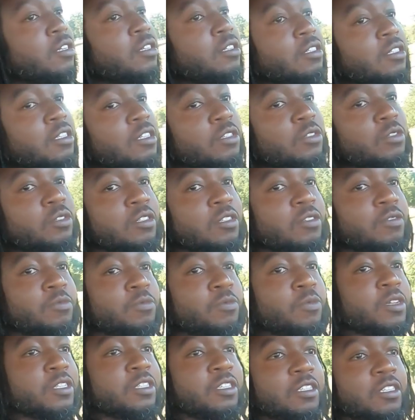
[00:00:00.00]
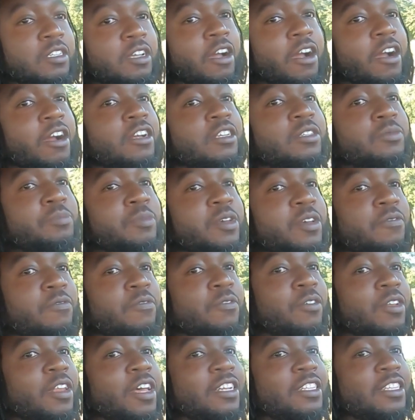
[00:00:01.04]
This is what this car is meant
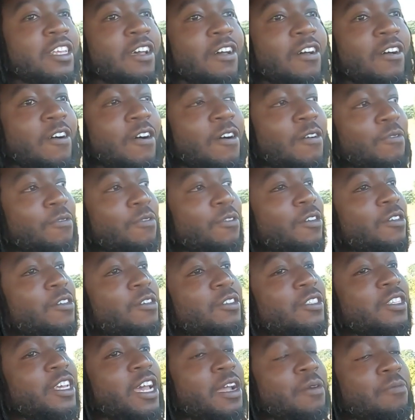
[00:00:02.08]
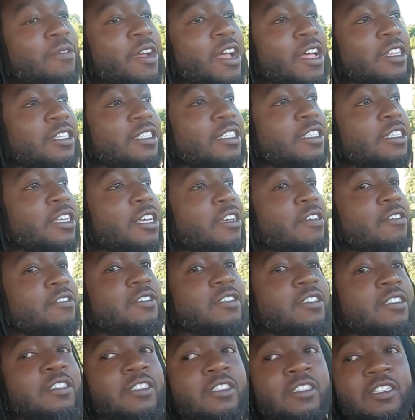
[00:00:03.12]
for, like that off-road type rally stuff.
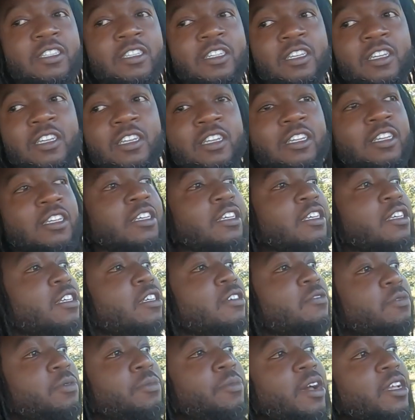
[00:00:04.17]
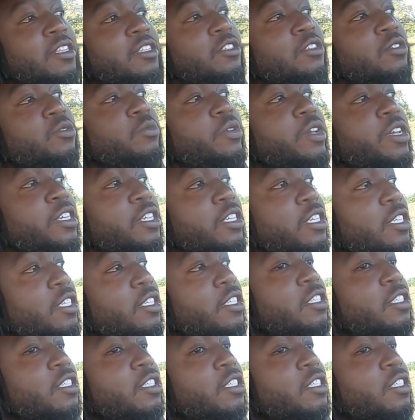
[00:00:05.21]
We about to swing it.